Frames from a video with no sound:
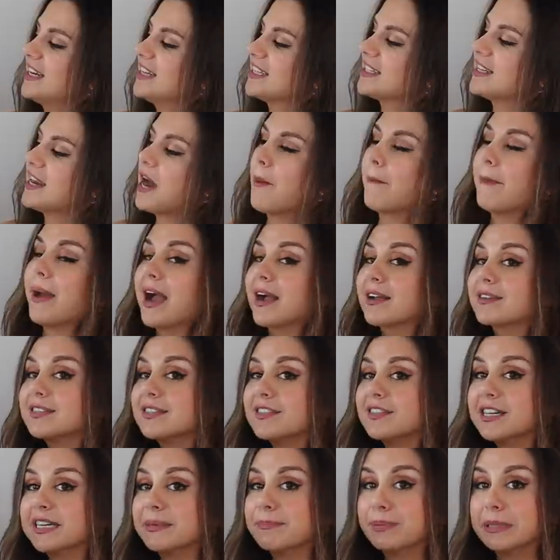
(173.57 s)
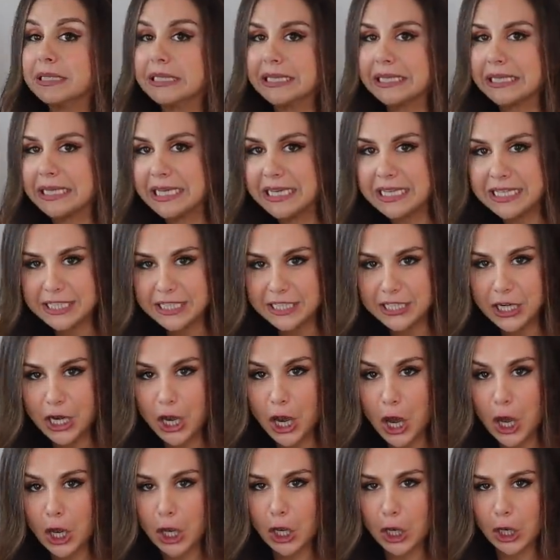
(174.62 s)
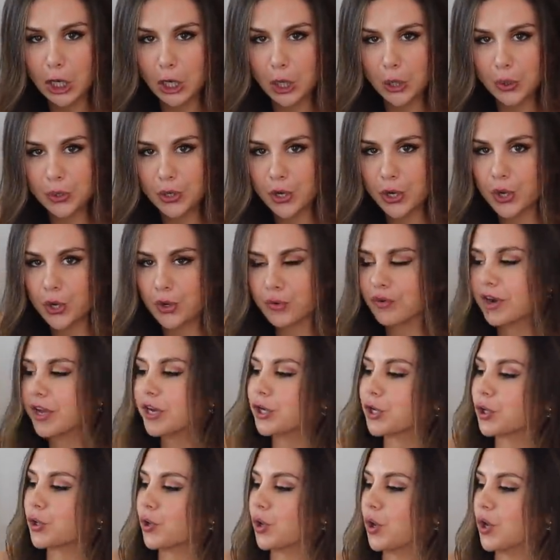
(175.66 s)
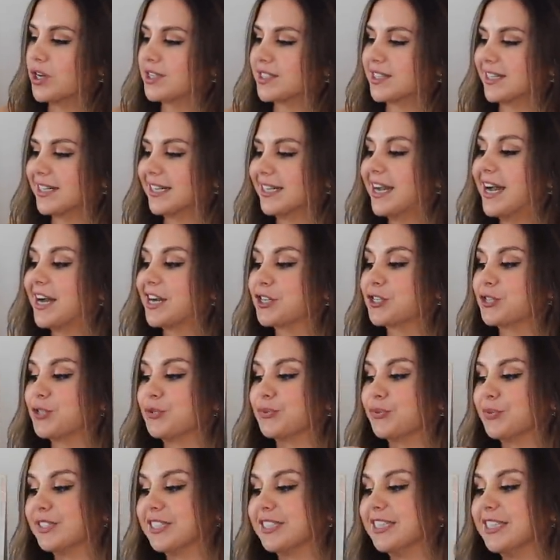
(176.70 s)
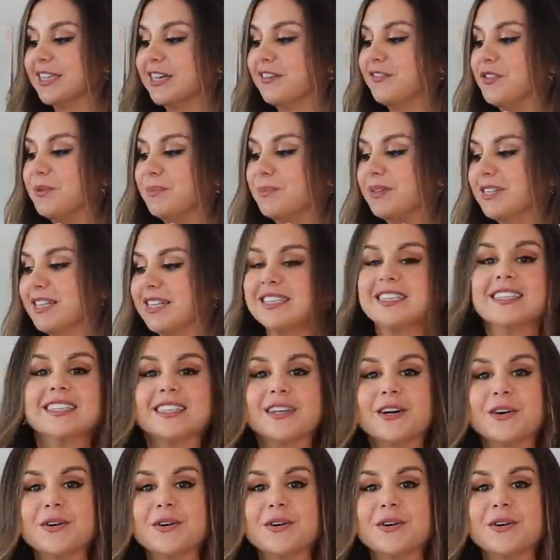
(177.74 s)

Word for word: it is now back to the plated logo right across. I actually really love the plated